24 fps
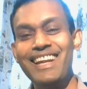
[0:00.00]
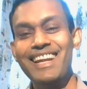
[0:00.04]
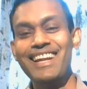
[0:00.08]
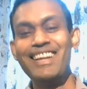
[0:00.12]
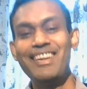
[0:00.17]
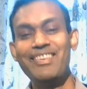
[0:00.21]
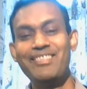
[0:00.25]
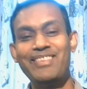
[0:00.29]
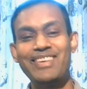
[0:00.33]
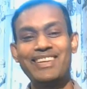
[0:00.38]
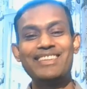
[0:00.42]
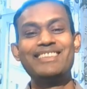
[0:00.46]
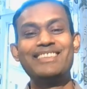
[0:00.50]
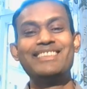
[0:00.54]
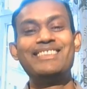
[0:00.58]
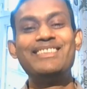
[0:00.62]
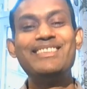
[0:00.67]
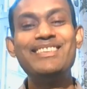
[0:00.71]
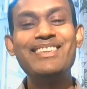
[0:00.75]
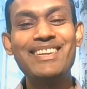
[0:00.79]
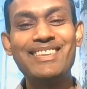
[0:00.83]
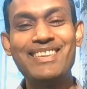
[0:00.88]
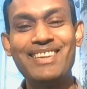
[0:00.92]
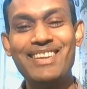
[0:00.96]
because
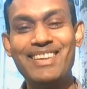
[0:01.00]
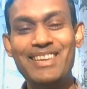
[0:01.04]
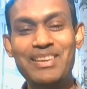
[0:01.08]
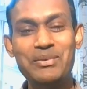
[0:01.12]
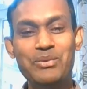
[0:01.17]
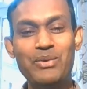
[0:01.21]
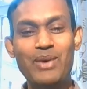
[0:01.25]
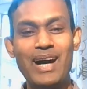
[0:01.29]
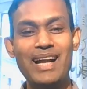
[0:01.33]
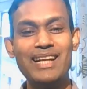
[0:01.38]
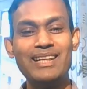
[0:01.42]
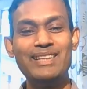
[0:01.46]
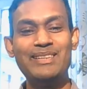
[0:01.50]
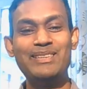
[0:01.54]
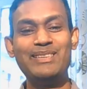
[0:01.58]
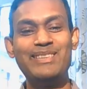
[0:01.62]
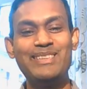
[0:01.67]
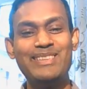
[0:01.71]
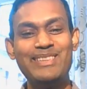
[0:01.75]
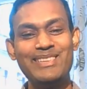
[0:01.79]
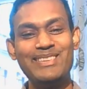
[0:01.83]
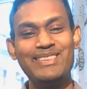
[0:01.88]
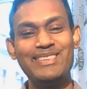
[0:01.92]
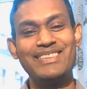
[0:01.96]
you got only one to
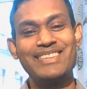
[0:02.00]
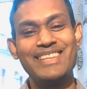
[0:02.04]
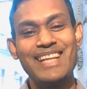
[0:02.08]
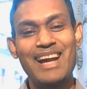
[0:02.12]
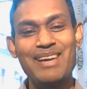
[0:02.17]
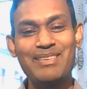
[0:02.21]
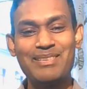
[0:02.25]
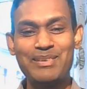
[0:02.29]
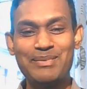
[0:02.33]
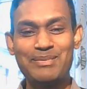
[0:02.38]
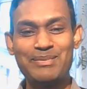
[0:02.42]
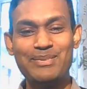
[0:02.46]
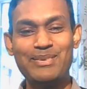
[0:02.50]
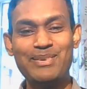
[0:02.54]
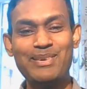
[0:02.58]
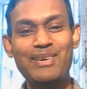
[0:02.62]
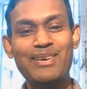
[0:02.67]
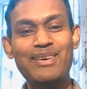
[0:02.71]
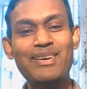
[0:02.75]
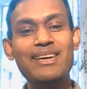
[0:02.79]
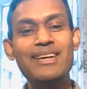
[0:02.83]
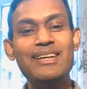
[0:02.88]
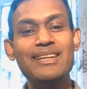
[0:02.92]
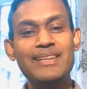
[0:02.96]
choose out of
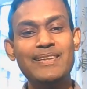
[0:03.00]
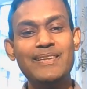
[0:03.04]
four.